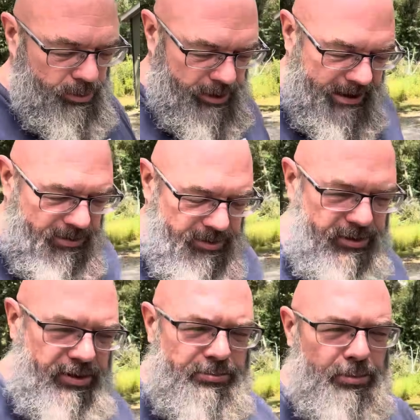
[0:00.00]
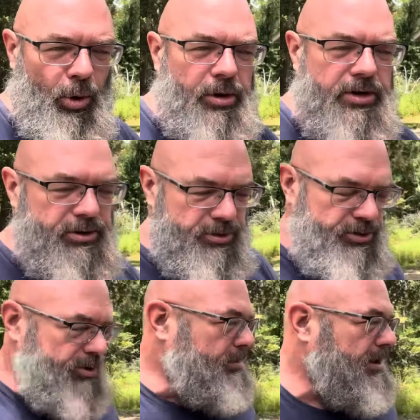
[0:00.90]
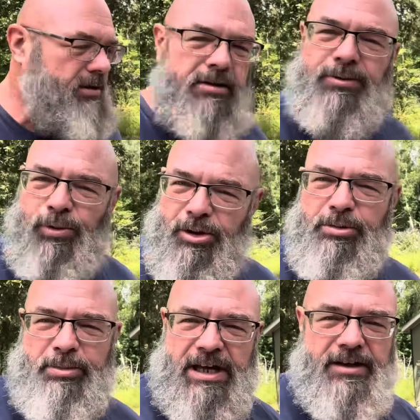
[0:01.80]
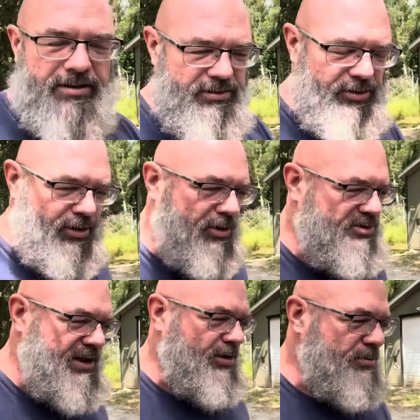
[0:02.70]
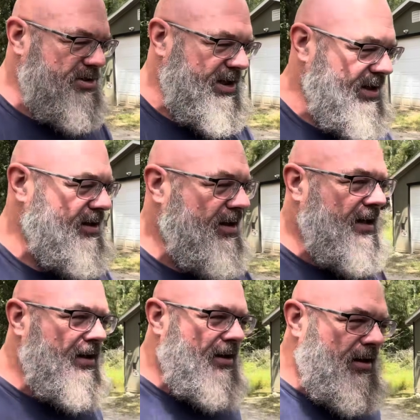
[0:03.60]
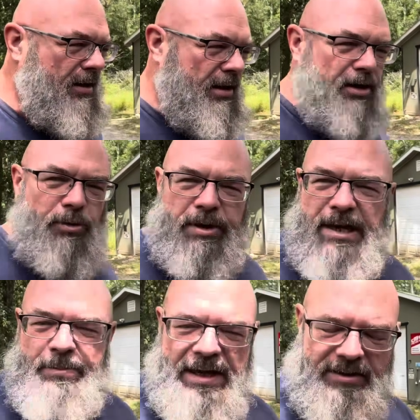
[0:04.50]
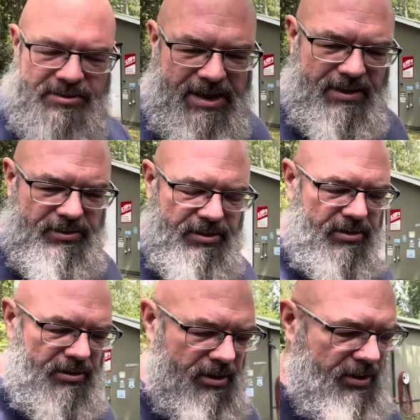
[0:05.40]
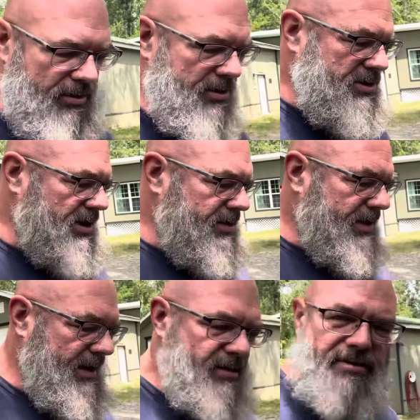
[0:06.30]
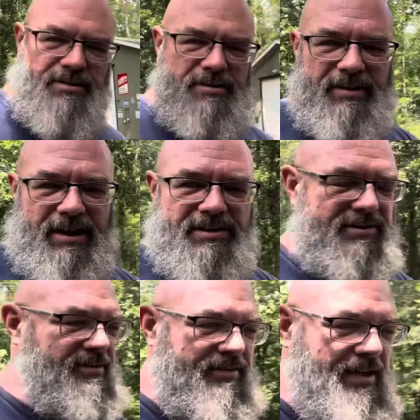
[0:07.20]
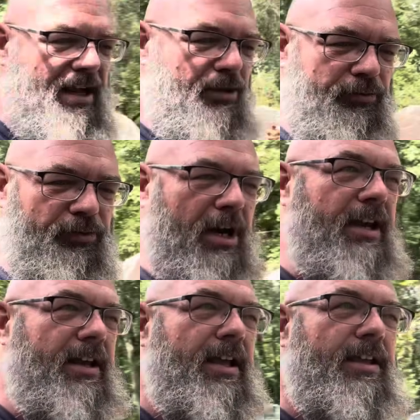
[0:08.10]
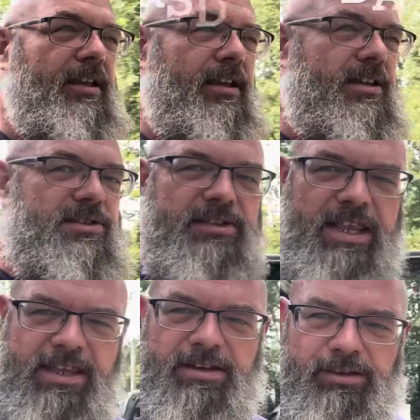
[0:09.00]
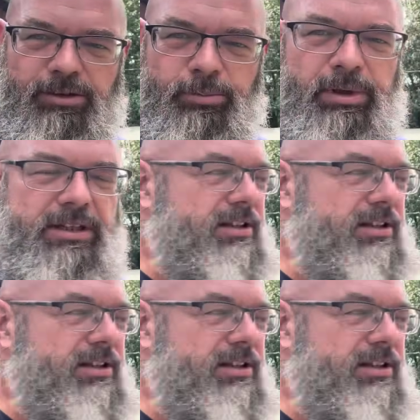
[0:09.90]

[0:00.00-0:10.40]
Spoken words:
Well, good morning, YouTube. Welcome back to the Homestead. We got back in town on Sunday. It's now Friday, and it's taken a little bit to